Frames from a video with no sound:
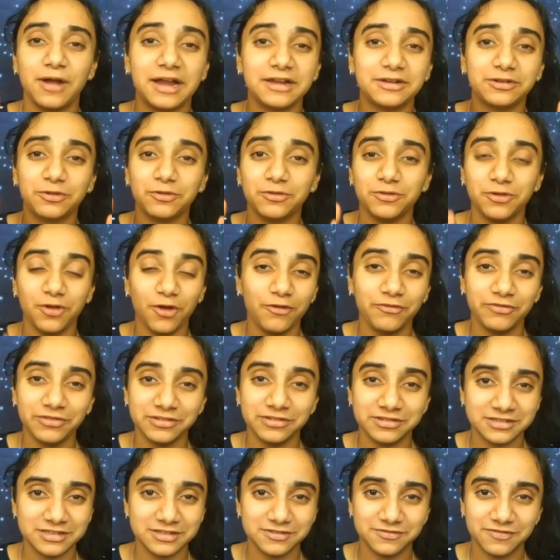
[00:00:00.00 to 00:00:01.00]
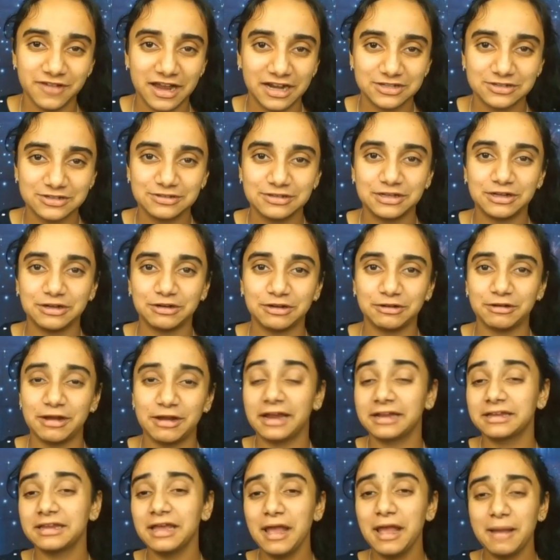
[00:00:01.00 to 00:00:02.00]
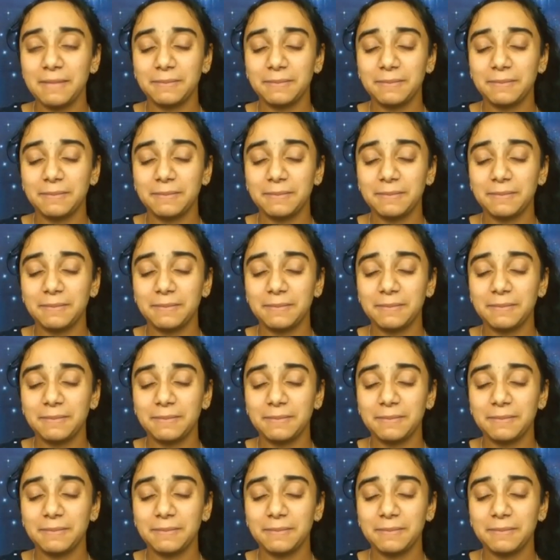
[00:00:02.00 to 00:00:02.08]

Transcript: I don't know if this is factually correct,